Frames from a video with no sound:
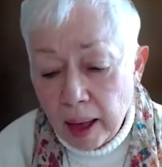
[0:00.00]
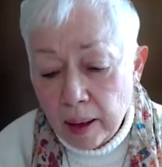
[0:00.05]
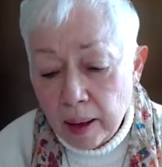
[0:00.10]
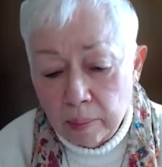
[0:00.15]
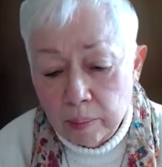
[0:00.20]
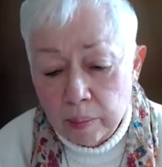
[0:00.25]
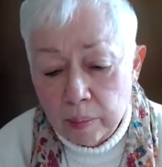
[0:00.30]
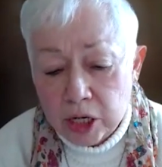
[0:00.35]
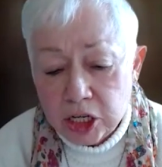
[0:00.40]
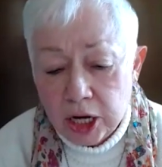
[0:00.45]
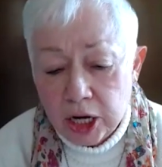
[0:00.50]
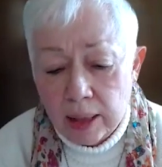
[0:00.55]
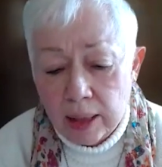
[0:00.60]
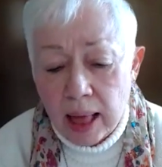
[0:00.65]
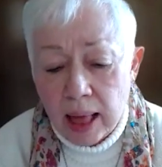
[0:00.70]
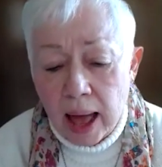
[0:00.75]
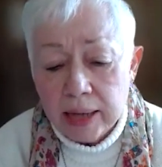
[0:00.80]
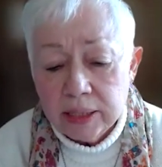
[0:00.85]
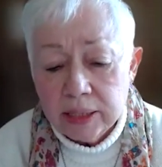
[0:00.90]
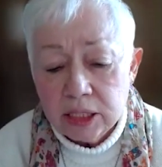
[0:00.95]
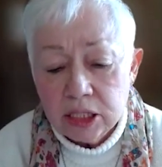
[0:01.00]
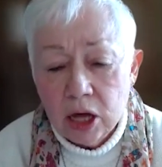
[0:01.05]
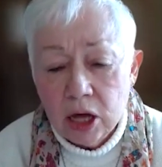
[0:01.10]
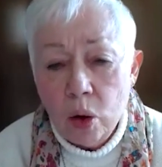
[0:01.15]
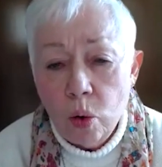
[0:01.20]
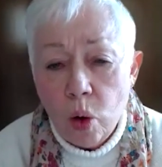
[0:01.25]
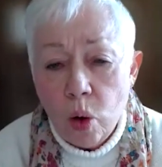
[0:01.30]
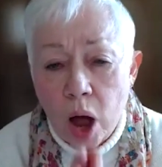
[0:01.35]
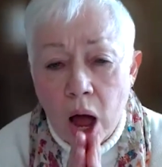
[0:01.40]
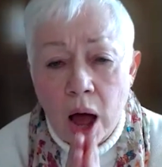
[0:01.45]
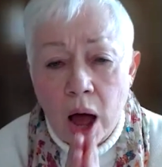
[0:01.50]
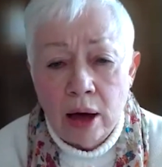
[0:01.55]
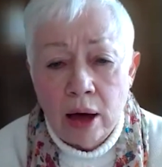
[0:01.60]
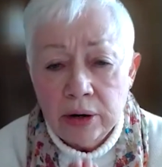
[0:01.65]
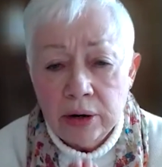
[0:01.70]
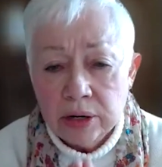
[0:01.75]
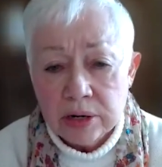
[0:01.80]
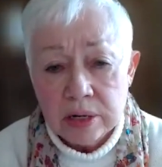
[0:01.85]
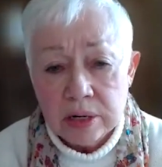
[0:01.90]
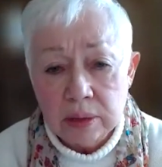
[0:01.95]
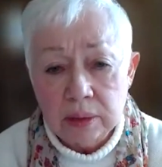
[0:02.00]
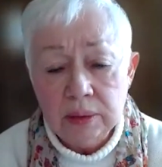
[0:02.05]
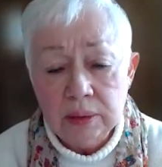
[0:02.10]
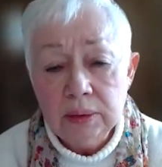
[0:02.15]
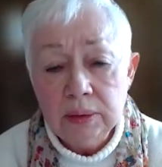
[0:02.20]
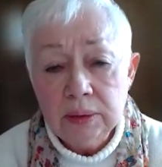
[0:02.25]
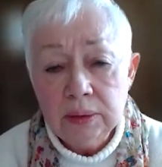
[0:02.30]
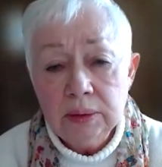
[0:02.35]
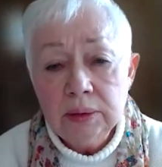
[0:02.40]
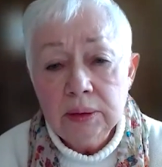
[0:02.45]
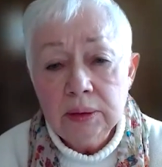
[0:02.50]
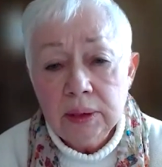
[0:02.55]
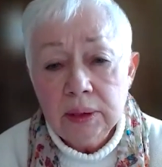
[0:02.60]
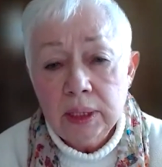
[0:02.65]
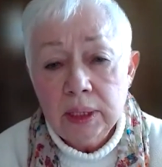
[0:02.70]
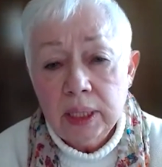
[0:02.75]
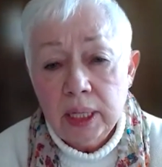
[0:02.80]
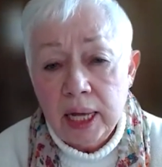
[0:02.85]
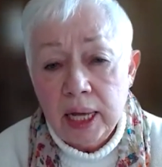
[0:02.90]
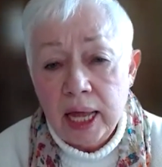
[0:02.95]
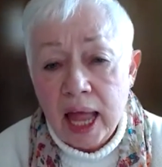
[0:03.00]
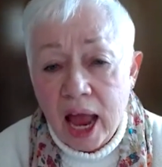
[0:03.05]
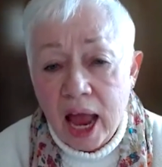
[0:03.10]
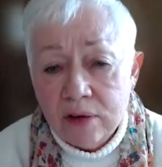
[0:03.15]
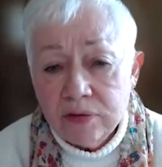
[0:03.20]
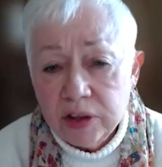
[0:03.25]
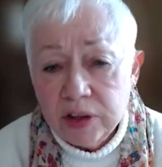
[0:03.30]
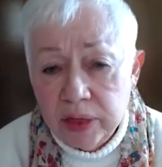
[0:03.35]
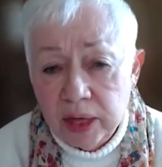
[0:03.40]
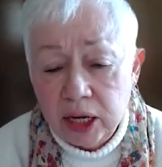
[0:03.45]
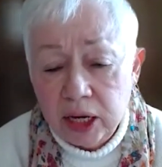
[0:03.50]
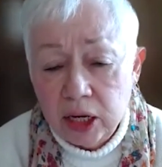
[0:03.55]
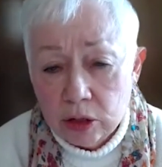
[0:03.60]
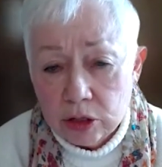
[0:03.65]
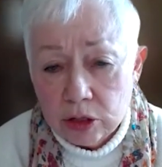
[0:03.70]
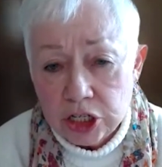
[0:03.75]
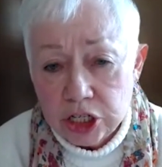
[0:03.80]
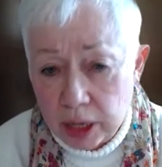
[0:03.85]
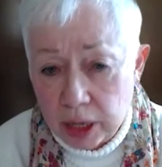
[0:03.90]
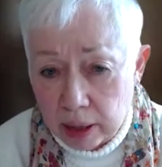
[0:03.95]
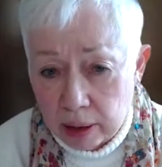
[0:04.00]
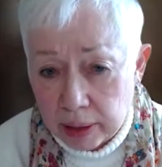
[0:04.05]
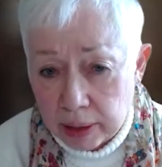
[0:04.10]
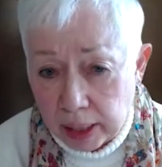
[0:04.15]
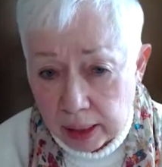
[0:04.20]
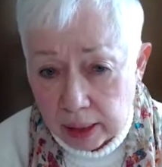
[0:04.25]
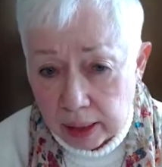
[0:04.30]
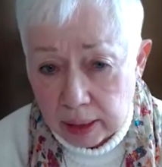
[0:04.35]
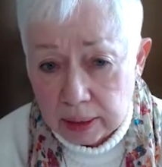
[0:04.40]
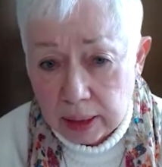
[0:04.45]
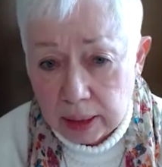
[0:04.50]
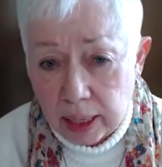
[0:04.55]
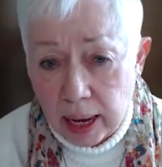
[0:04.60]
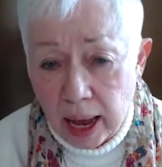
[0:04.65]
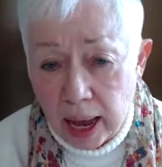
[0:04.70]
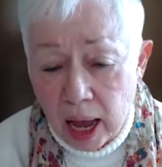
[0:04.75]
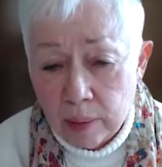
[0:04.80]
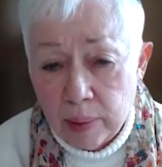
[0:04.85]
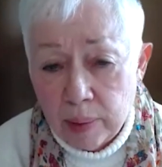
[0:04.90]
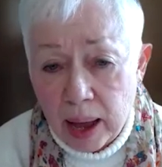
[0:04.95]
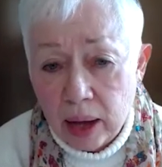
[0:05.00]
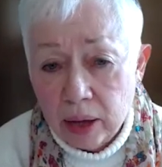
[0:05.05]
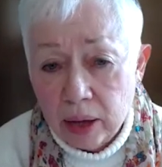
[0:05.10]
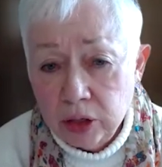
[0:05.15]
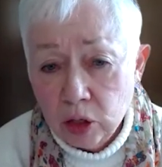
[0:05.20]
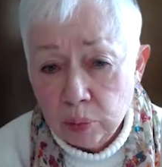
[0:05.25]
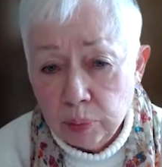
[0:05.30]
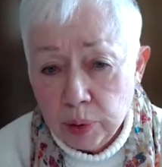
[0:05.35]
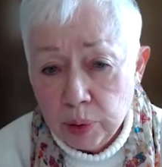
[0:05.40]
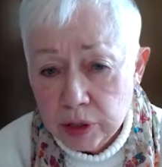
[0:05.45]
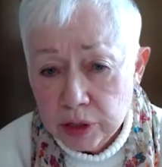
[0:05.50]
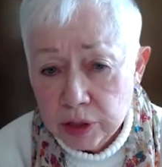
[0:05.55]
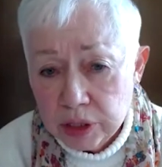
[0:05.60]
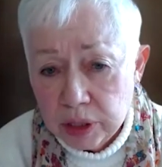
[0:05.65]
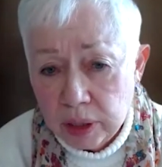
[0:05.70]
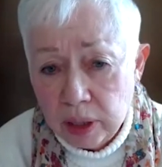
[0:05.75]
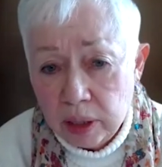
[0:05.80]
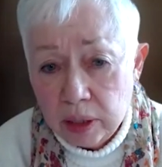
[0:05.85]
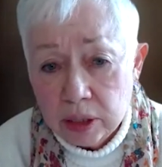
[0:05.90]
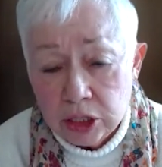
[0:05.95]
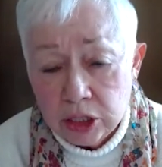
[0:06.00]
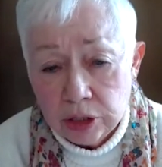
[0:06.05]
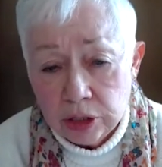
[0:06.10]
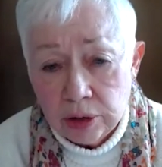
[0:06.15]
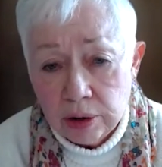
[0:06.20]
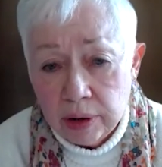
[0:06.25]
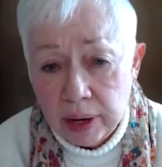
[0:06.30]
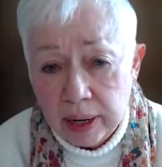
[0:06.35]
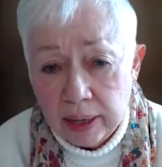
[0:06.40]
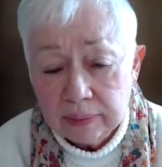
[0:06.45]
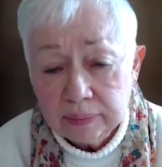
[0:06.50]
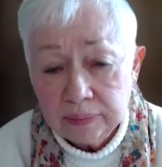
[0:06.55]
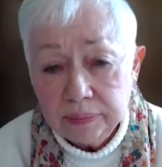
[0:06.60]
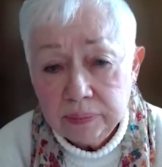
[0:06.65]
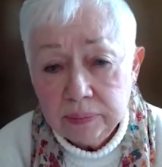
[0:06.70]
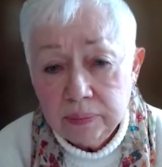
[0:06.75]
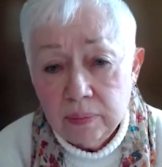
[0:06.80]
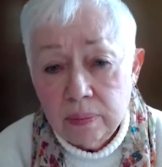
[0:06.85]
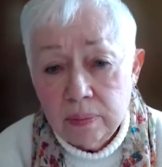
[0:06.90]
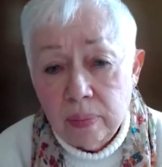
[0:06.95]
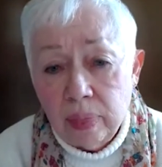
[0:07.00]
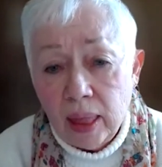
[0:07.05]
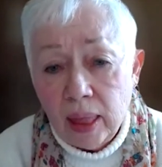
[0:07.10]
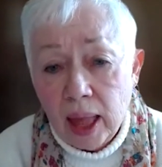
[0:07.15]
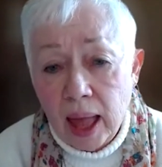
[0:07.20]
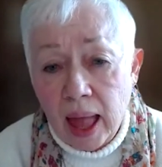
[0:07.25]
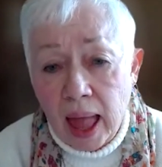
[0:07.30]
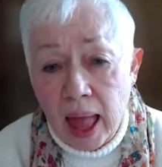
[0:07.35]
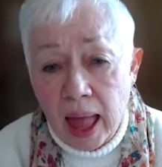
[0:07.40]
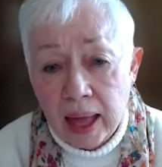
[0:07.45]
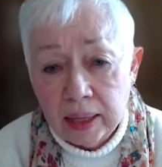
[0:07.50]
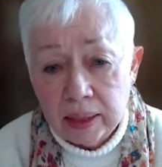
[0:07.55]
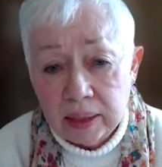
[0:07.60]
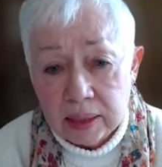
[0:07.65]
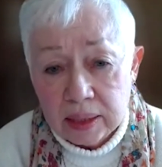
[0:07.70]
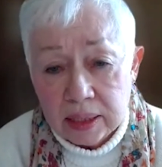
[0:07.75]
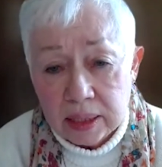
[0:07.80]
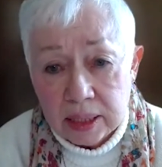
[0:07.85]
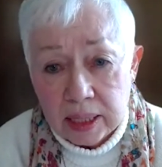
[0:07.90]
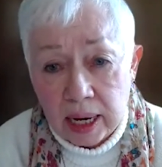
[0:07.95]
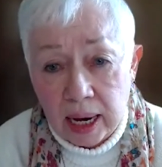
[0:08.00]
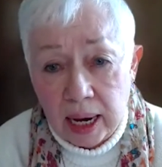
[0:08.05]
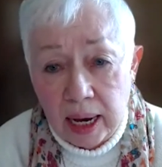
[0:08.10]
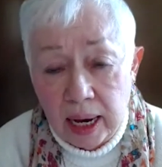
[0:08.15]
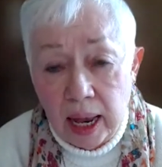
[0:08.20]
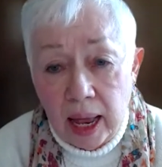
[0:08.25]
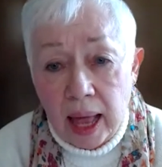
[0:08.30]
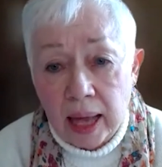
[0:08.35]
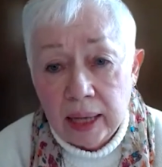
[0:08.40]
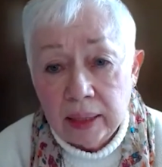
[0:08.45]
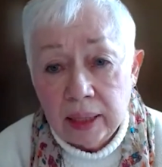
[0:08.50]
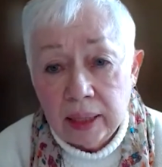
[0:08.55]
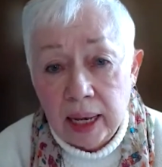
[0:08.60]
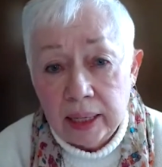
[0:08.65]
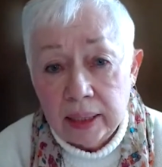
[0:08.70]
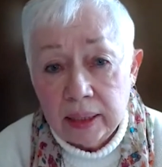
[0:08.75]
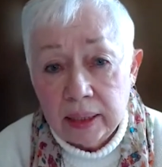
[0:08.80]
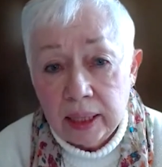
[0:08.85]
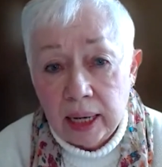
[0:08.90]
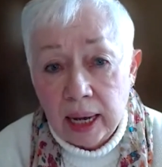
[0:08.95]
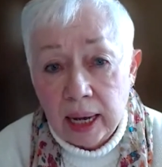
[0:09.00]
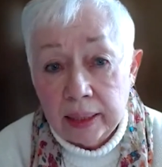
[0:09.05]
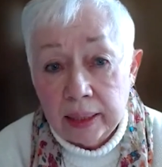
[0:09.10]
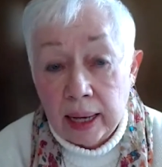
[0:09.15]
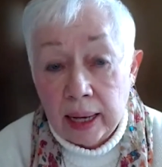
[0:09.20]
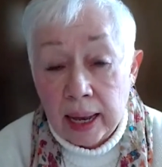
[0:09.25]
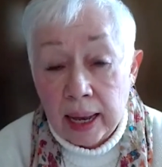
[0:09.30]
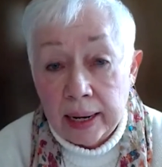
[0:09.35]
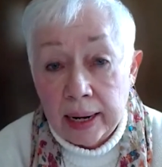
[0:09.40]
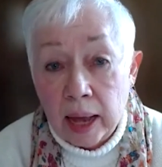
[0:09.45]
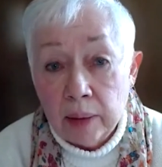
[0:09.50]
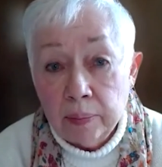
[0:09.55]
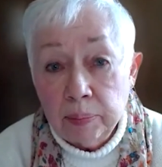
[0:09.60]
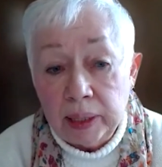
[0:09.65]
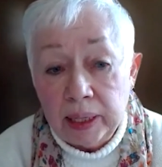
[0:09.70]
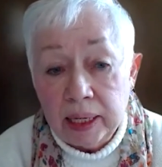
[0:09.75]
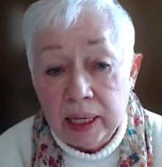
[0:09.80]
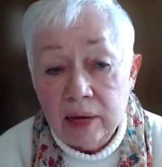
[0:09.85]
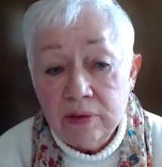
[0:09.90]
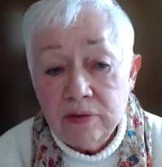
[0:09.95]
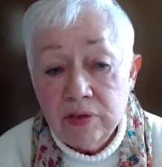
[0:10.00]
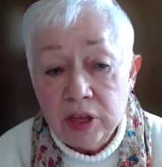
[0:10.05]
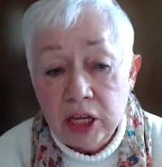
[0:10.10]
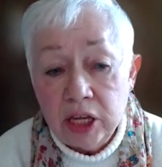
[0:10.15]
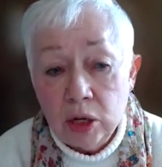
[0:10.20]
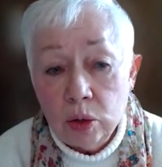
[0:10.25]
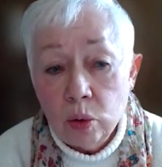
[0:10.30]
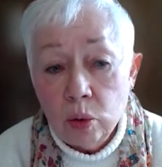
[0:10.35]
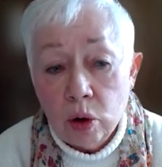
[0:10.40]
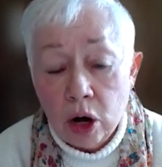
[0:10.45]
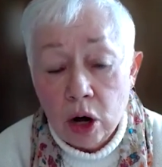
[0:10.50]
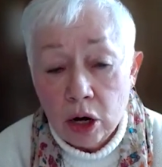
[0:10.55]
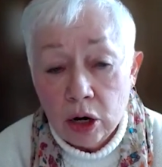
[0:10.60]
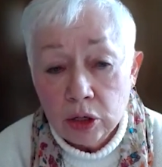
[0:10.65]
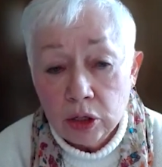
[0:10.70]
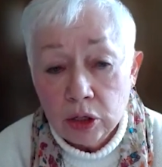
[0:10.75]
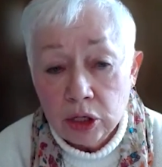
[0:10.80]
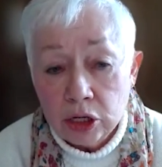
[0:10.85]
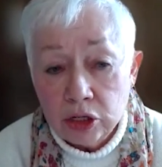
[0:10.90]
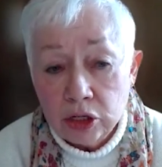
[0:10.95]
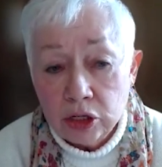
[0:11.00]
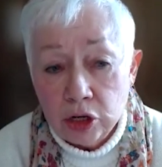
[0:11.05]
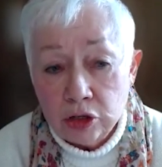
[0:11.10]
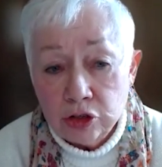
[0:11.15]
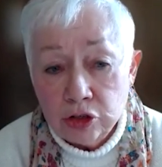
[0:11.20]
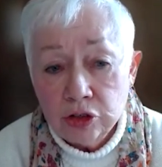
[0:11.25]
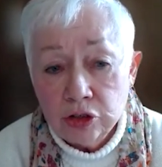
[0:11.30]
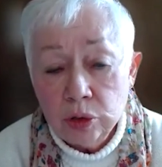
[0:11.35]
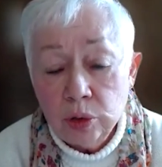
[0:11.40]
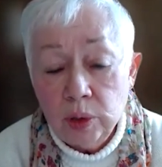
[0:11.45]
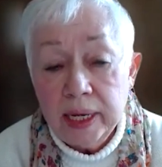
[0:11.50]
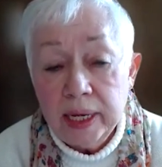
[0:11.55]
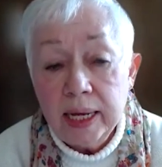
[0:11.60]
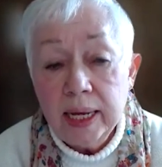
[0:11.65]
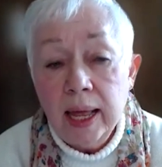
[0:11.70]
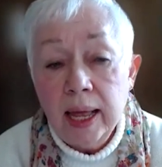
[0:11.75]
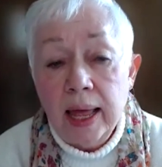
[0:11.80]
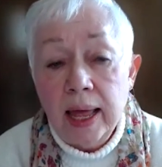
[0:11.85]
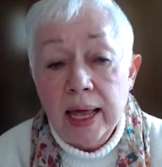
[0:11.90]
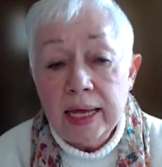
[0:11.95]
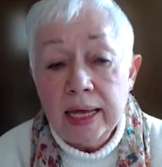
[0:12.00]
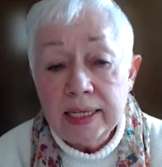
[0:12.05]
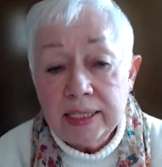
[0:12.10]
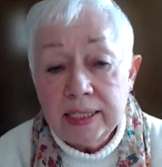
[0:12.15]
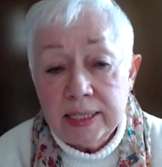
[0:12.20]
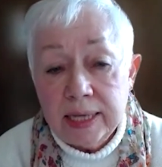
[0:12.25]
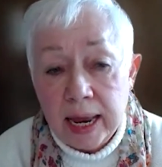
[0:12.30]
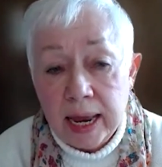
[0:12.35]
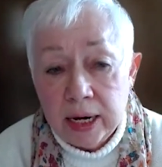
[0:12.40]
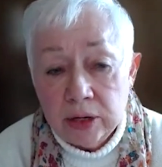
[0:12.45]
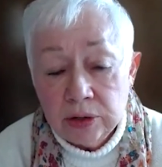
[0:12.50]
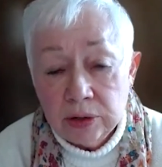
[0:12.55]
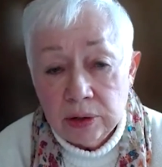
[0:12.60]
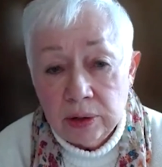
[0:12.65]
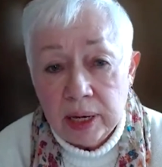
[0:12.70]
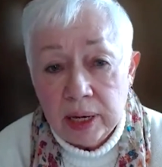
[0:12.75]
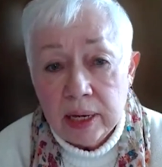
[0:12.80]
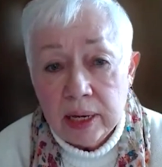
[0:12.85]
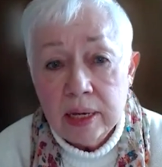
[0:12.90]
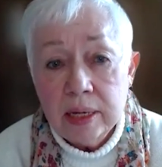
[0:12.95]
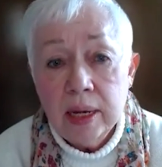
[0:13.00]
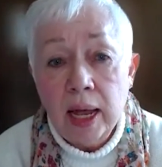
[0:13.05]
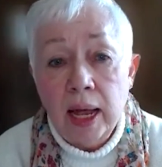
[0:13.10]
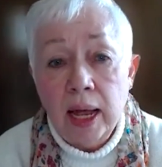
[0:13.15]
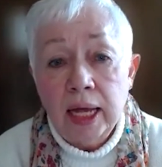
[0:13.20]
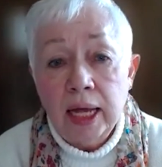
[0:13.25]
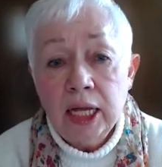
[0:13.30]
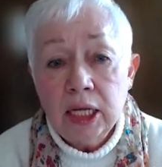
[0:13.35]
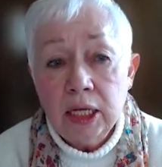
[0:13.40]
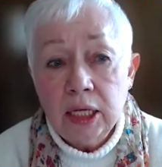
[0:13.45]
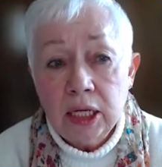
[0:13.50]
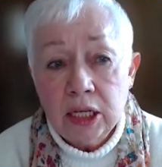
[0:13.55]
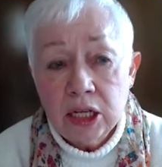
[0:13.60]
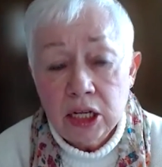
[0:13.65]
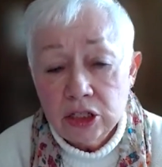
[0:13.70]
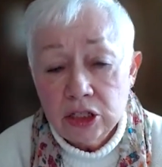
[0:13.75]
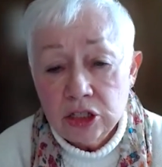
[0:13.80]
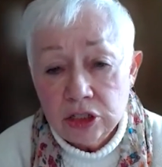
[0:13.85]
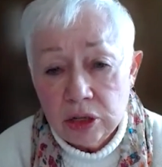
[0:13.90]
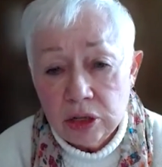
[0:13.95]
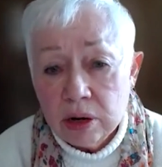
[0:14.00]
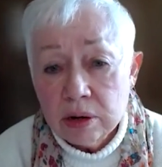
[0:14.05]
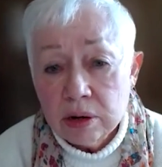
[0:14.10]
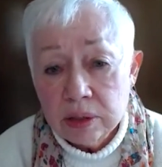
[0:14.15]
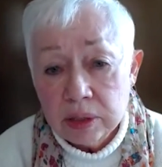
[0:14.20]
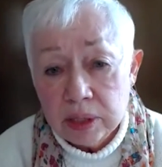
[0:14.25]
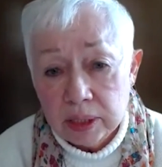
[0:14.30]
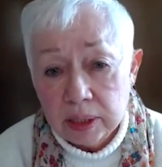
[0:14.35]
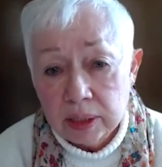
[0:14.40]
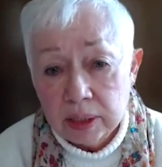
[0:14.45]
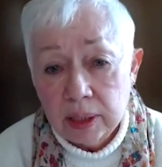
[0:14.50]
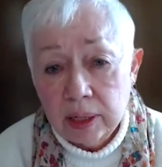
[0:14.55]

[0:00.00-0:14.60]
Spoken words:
Michelle, I so honor everything you're sharing about your personal journey, and I believe that you are truly, tenderly concerned